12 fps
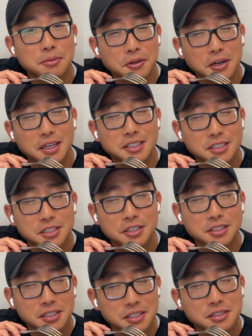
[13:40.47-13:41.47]
McGregor just
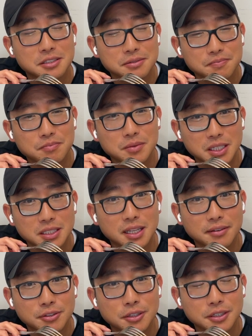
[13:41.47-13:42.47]
because his
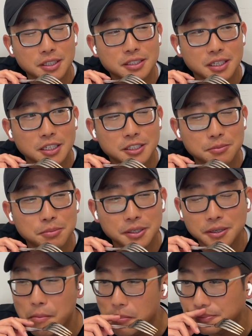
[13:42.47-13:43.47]
left hook is
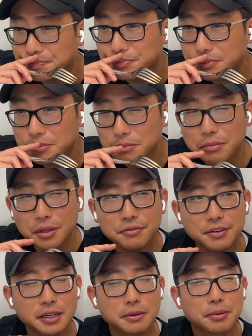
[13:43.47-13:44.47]
actually
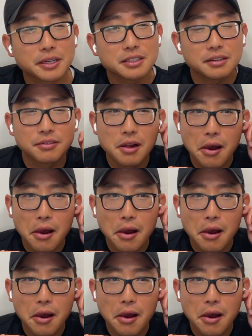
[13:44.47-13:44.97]
very impressive.